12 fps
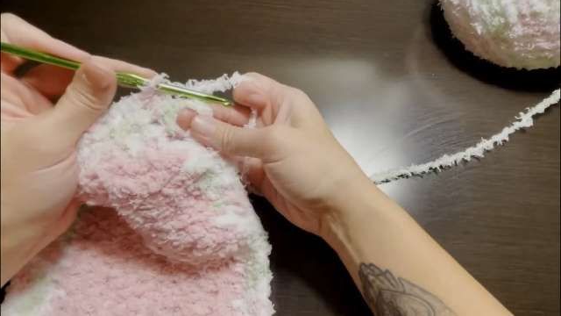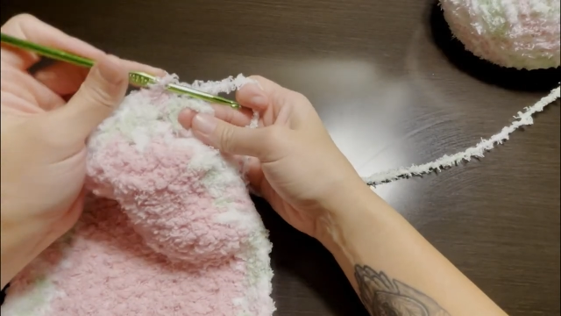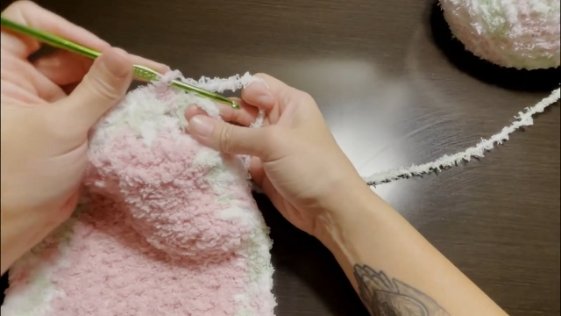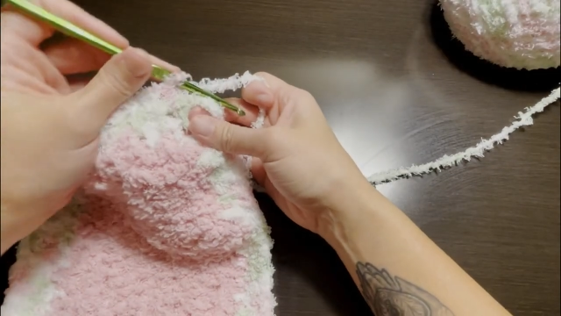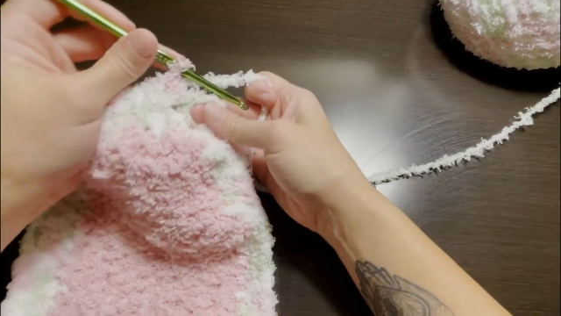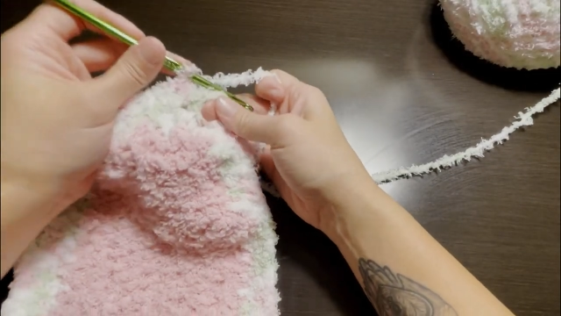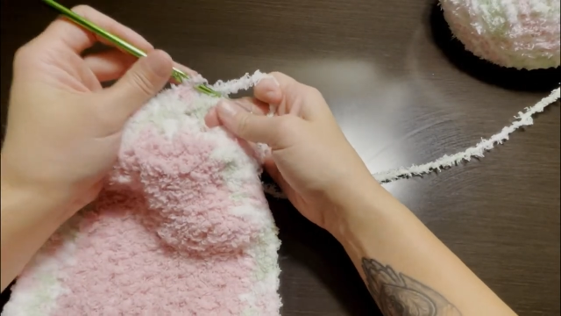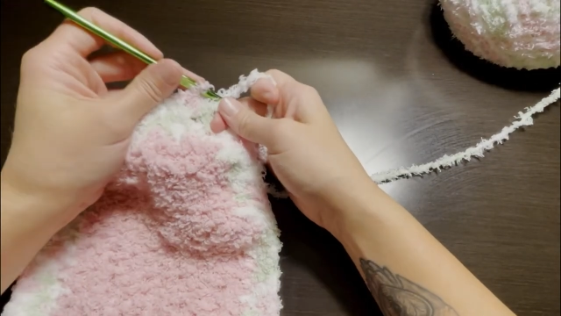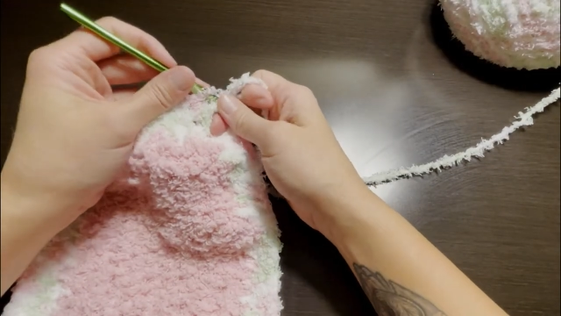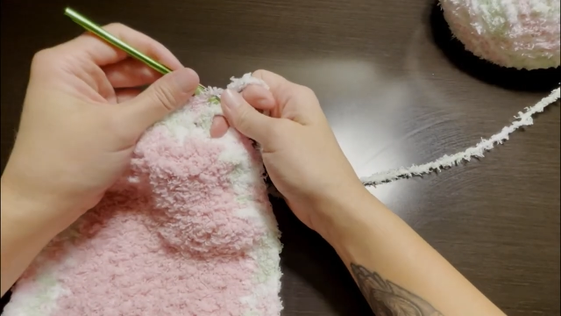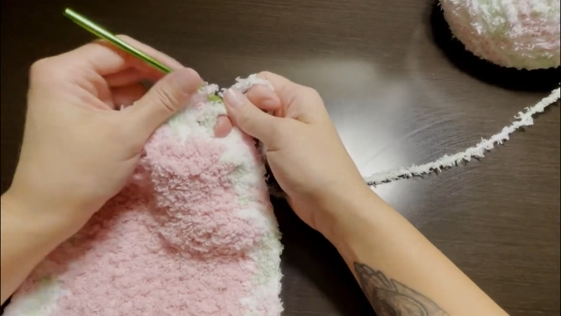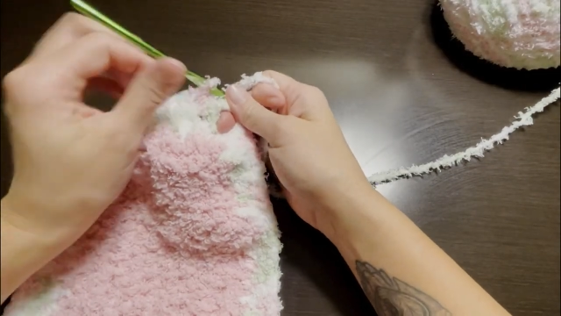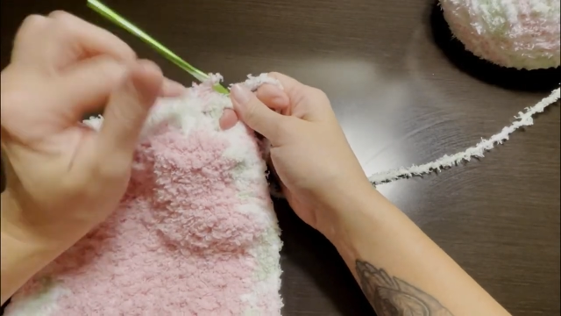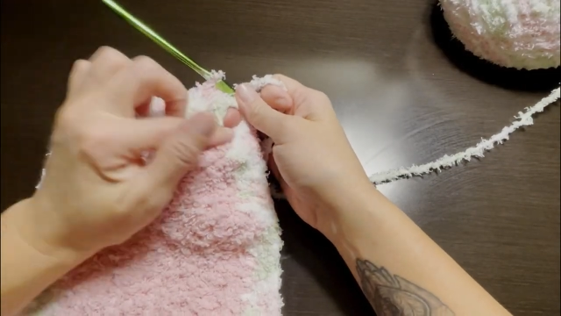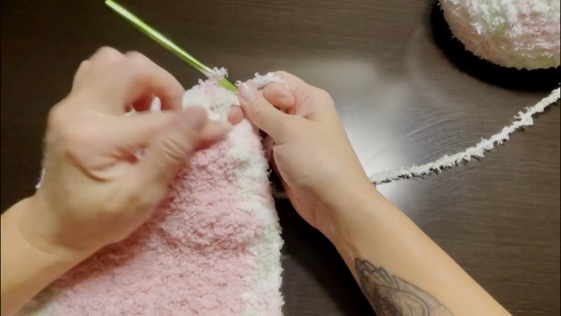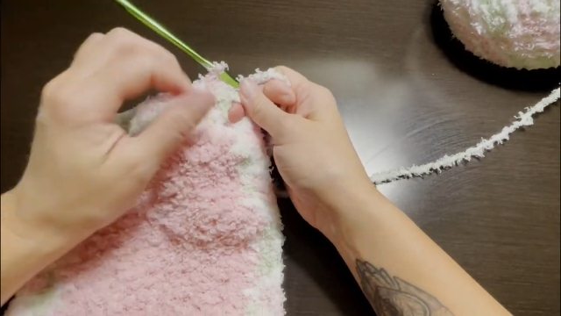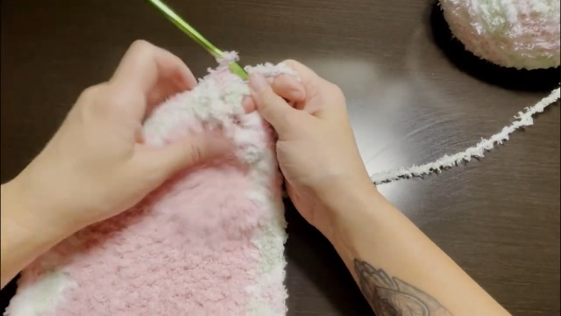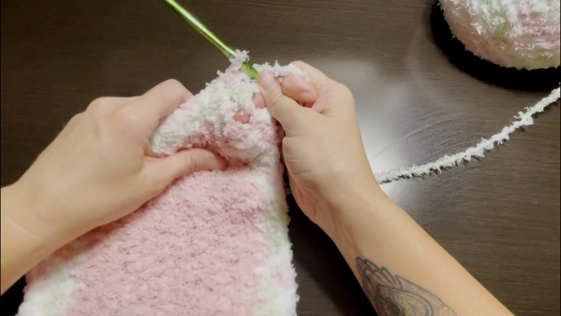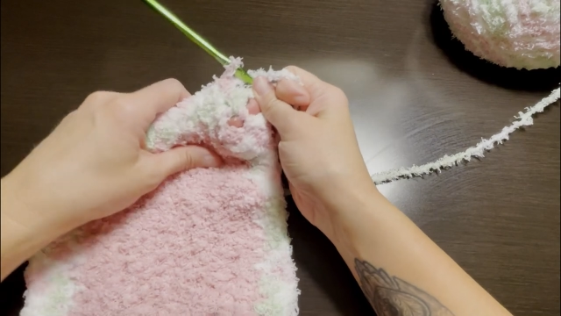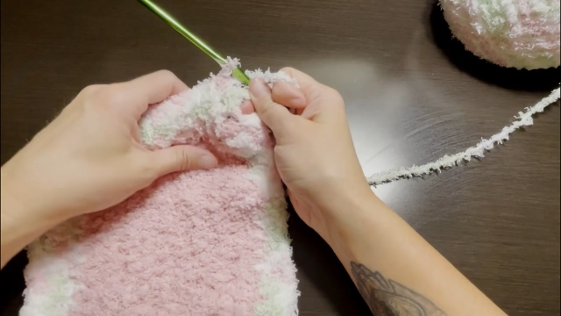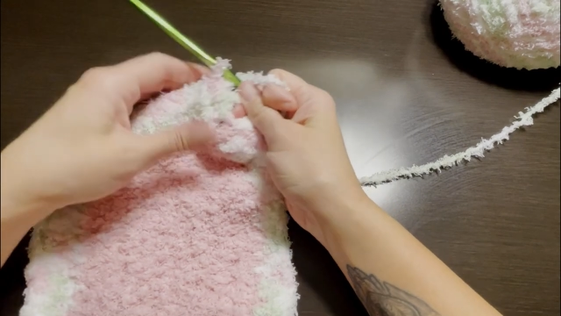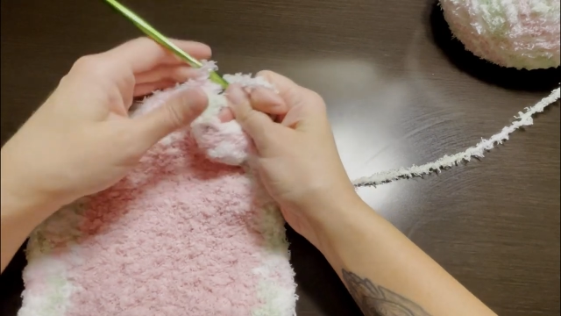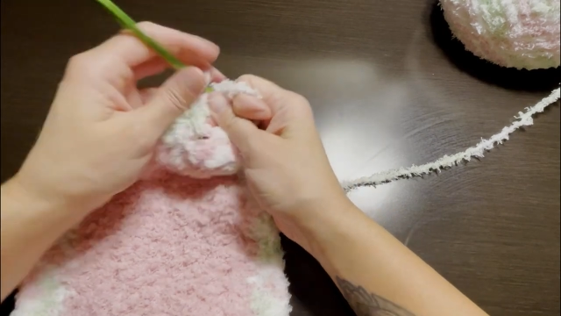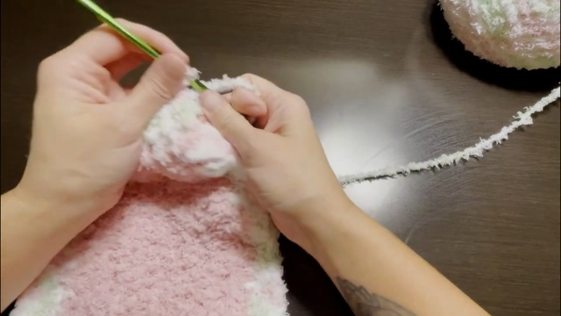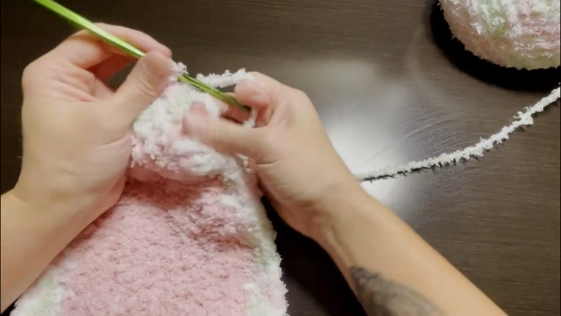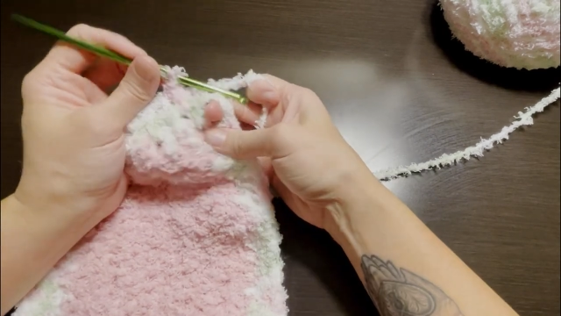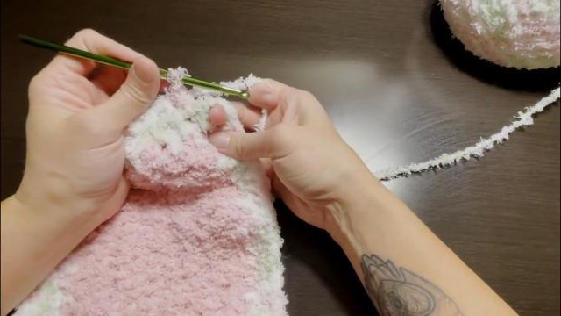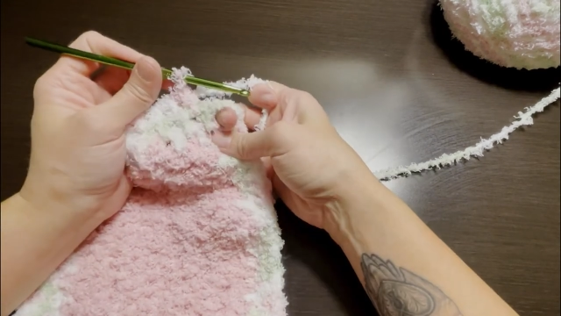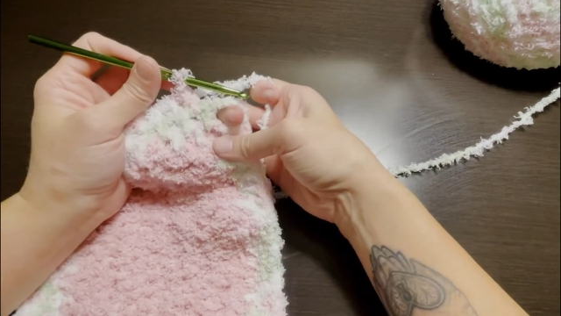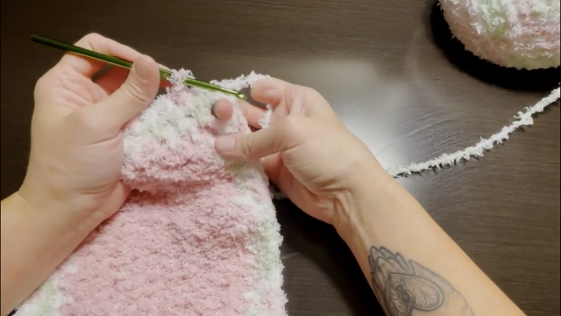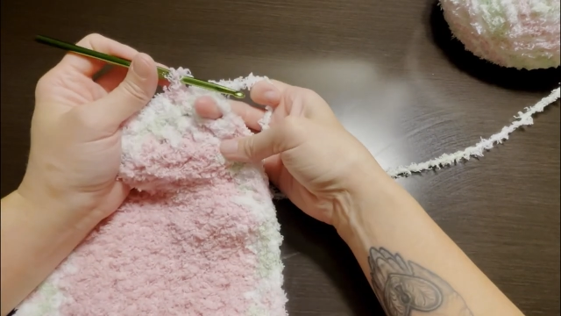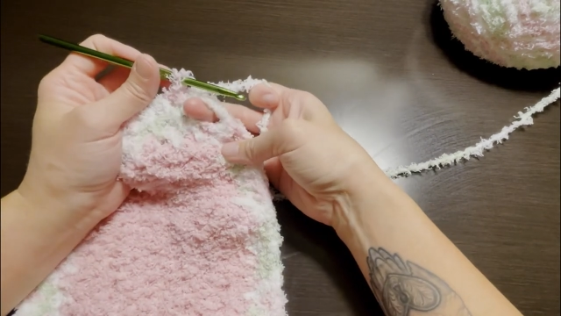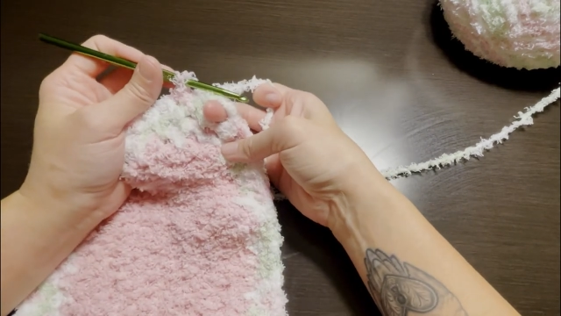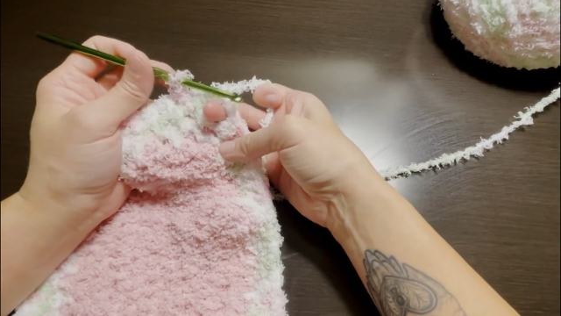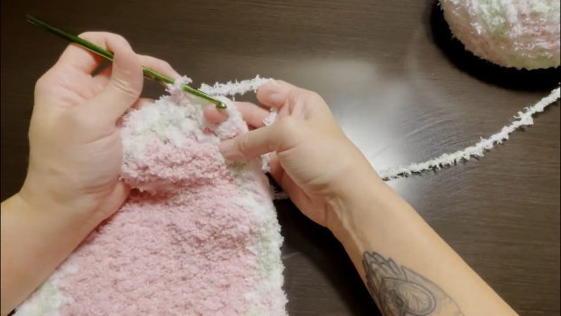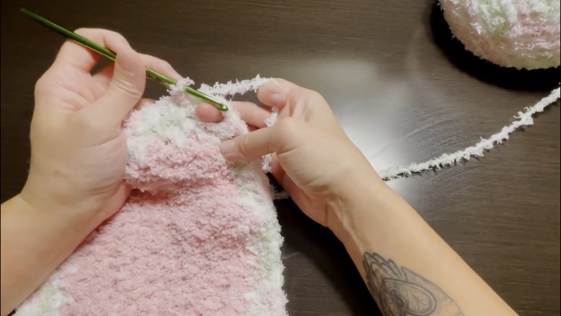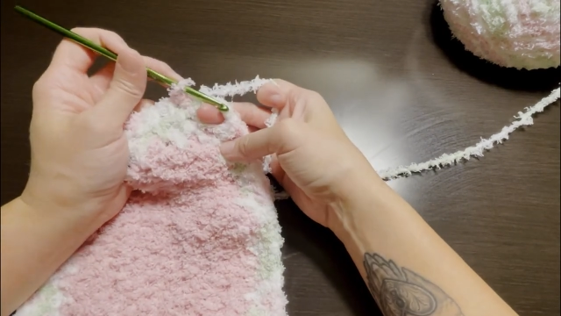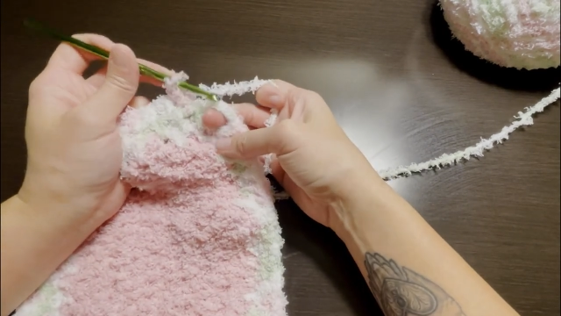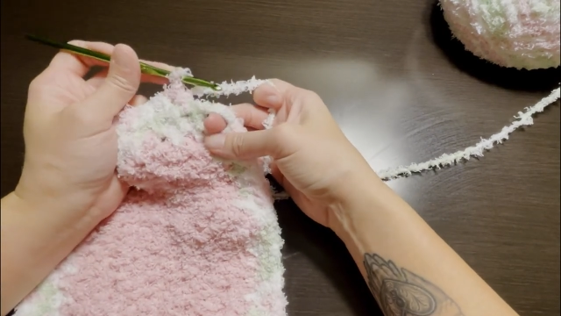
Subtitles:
Nobody's mouth can be seen.